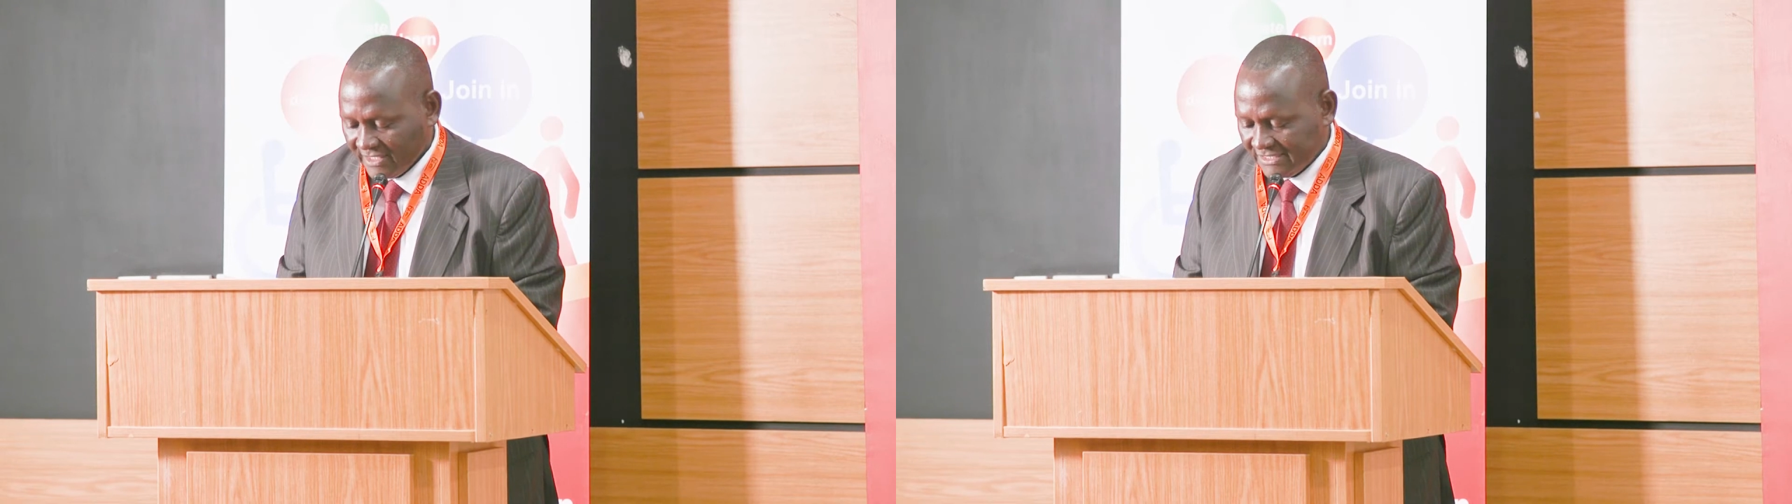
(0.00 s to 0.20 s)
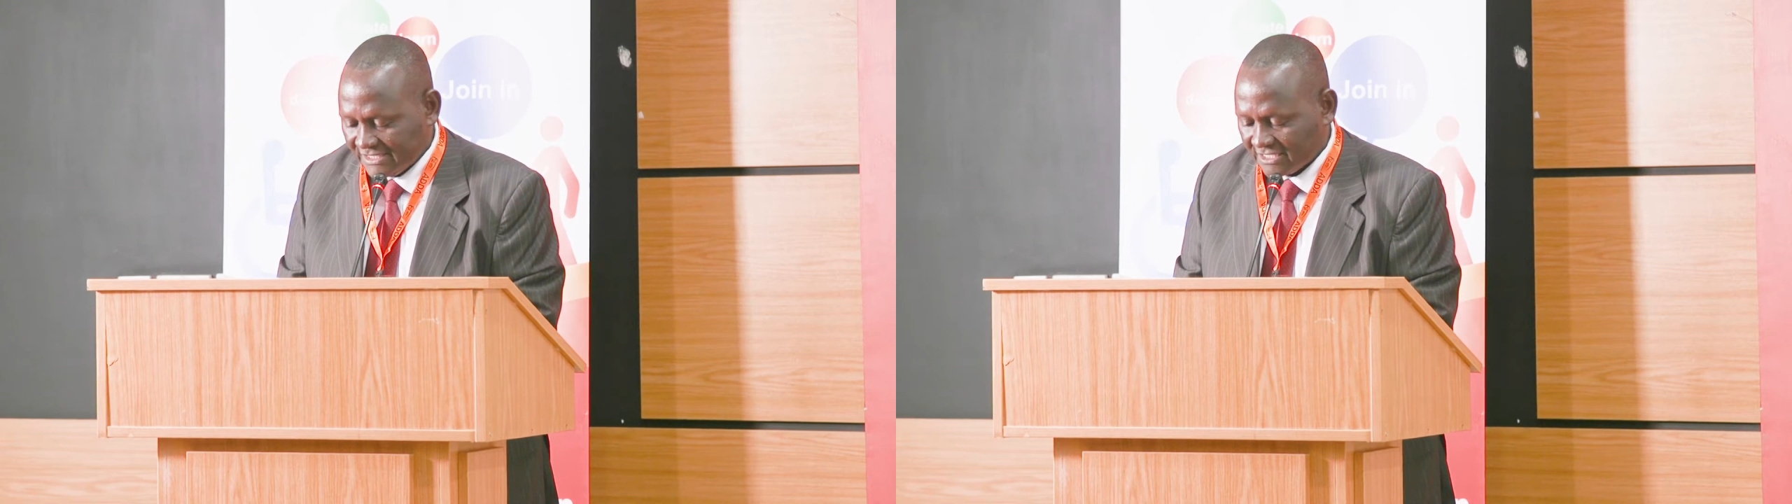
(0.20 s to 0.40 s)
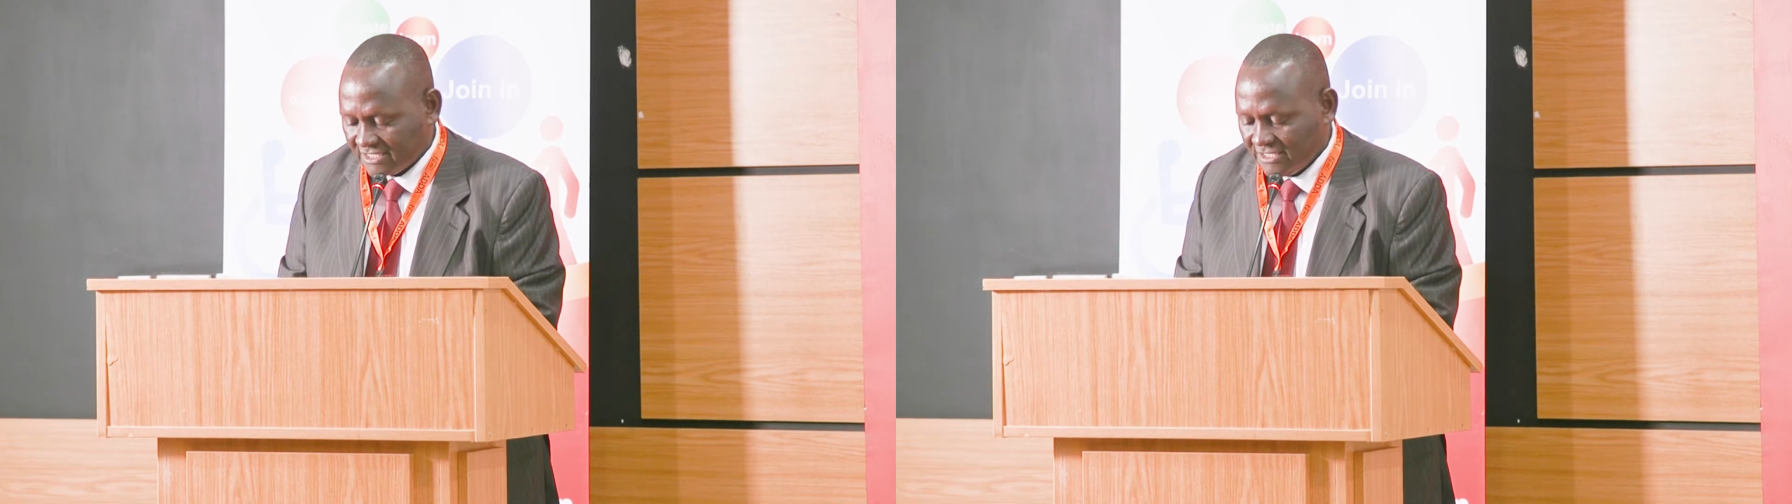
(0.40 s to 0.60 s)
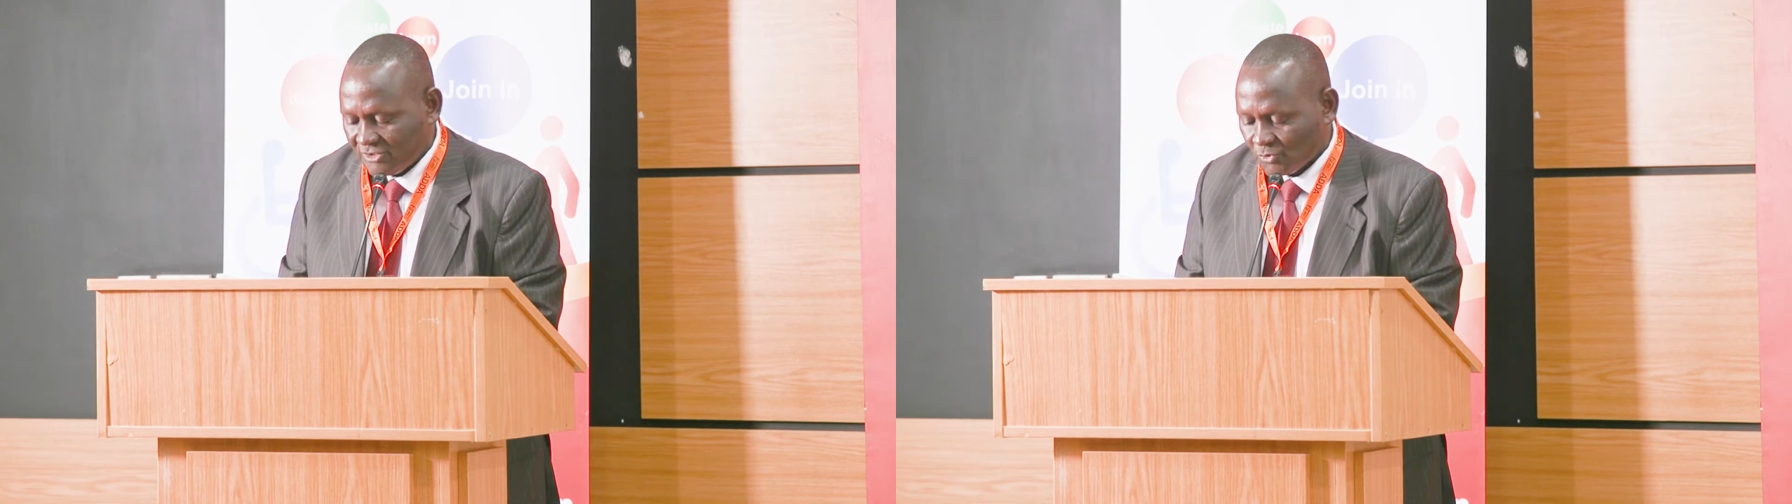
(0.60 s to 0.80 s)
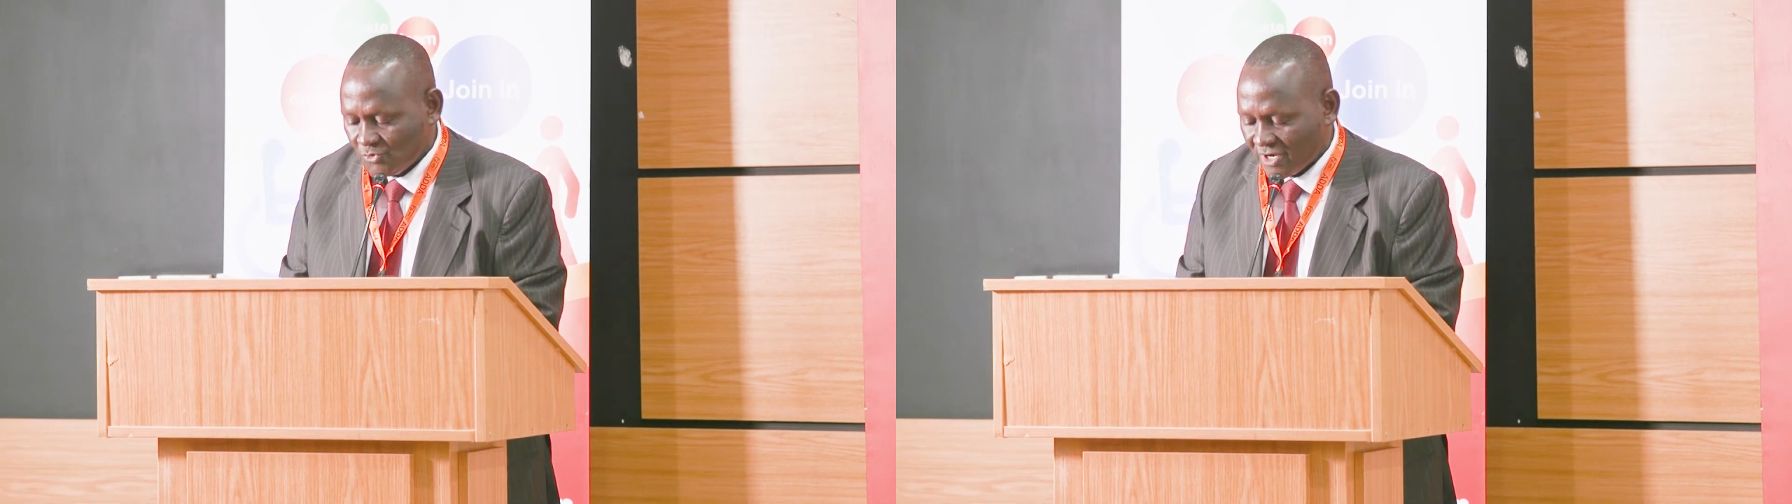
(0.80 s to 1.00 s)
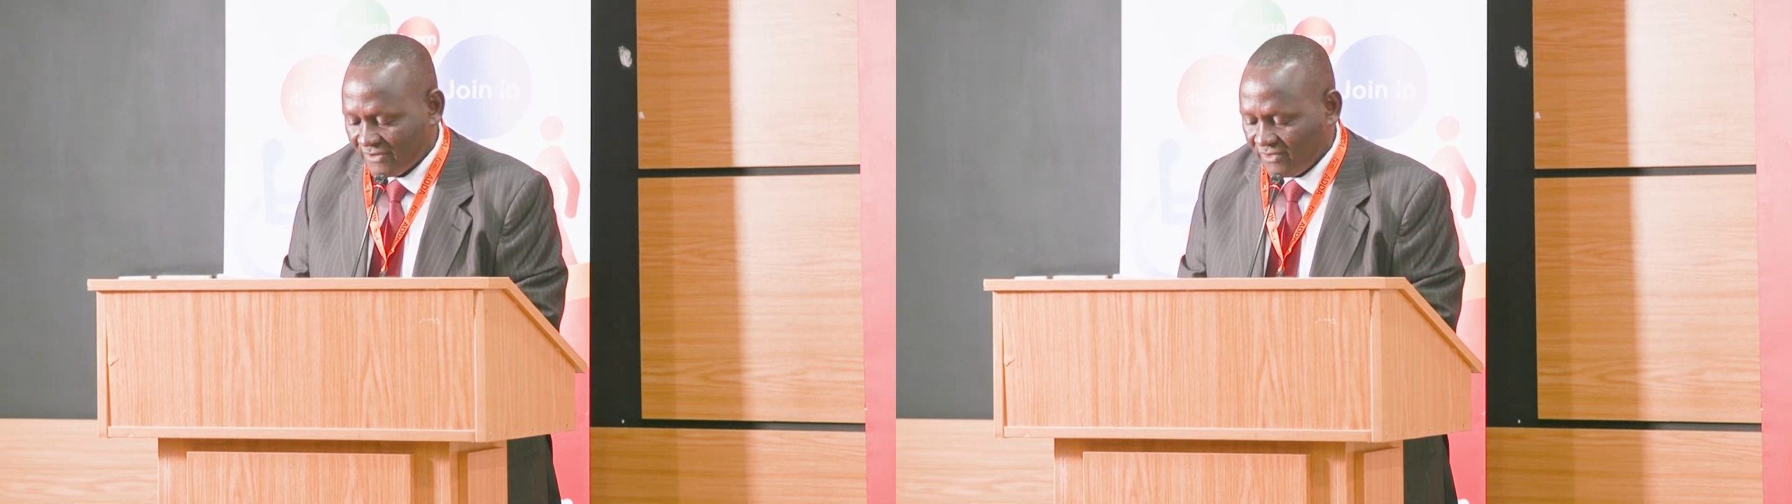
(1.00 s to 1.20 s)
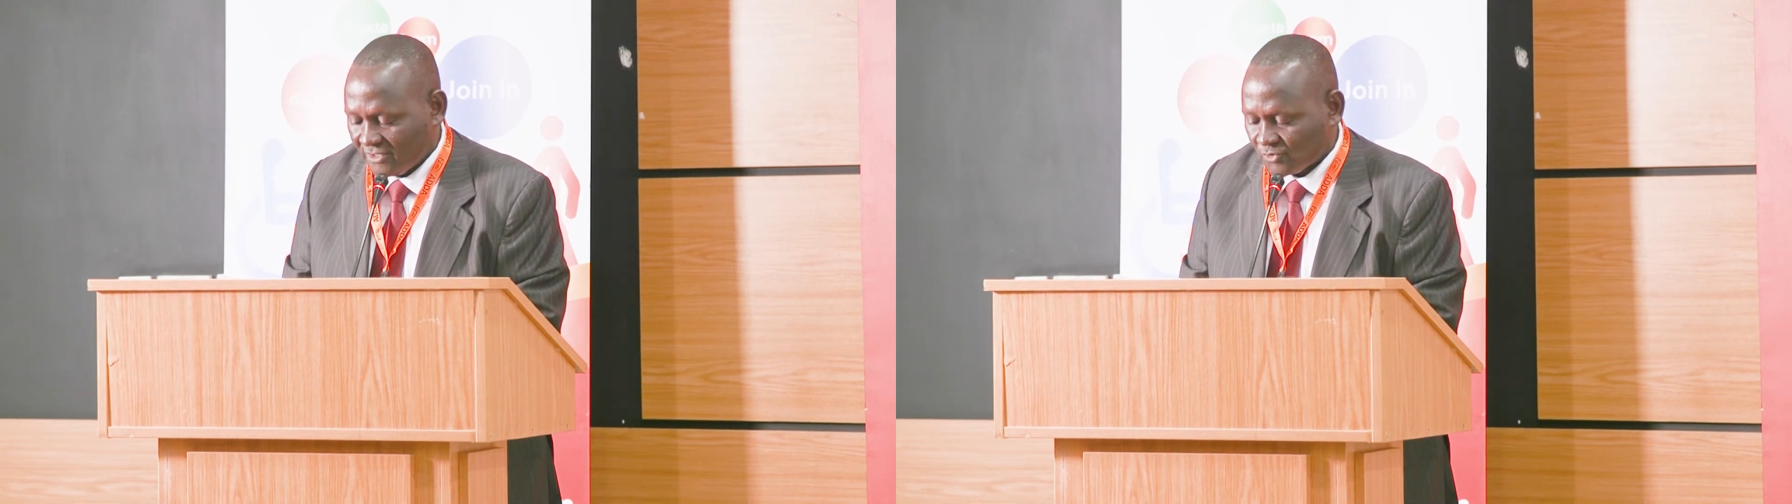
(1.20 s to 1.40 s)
is the key to driving